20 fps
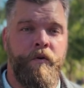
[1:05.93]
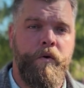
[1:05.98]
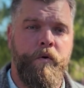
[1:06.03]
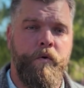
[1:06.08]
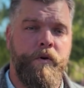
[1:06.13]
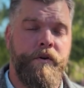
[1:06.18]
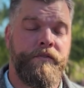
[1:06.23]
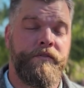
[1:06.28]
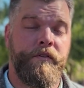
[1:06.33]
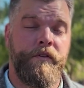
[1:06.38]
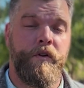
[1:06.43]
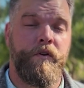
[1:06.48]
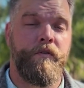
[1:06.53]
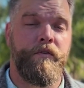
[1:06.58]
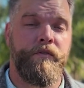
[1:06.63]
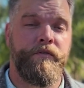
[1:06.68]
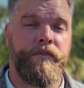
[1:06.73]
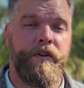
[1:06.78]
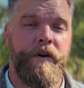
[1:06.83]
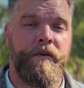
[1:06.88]
or as the
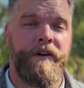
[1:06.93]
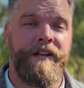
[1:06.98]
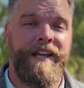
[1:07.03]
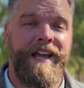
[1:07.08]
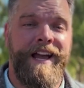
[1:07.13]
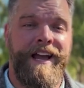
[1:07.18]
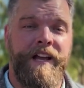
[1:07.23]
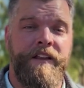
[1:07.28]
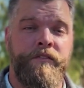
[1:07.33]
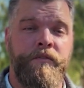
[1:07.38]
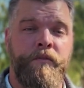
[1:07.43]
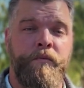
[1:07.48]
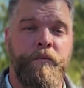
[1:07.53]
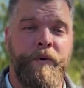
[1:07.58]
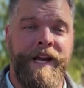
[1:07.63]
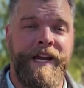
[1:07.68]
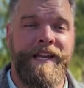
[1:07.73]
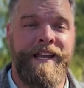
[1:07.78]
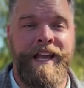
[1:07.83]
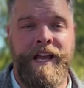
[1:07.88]
locals know it, as
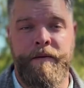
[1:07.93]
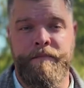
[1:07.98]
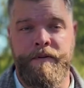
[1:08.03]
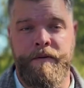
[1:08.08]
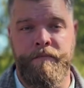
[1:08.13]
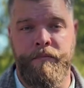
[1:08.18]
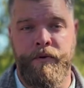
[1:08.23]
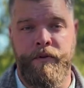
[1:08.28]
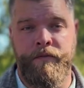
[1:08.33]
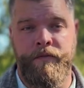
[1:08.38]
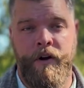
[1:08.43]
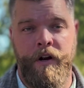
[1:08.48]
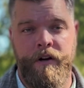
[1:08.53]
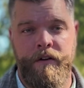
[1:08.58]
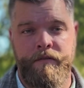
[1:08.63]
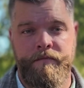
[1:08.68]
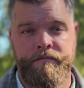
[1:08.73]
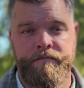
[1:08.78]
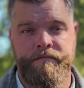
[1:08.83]
Wade Hampton Boulevard.